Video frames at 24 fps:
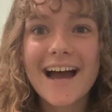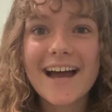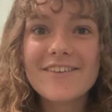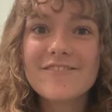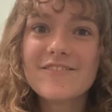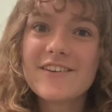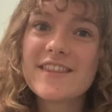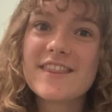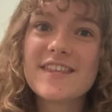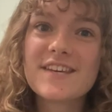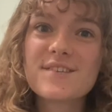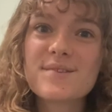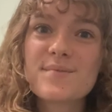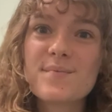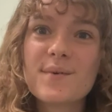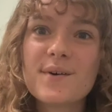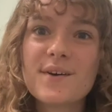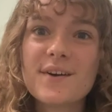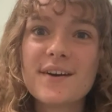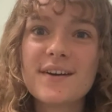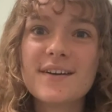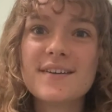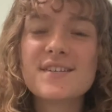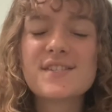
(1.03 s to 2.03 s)
Hi Faith
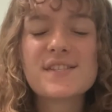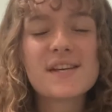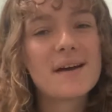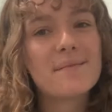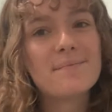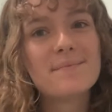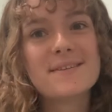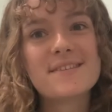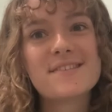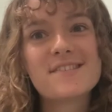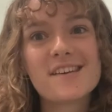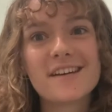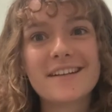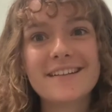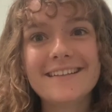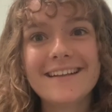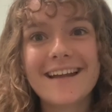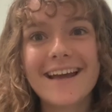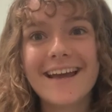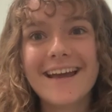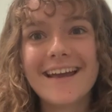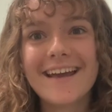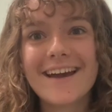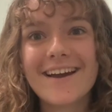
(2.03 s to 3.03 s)
Explorers, happy
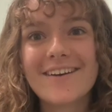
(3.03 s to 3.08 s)
Sunday.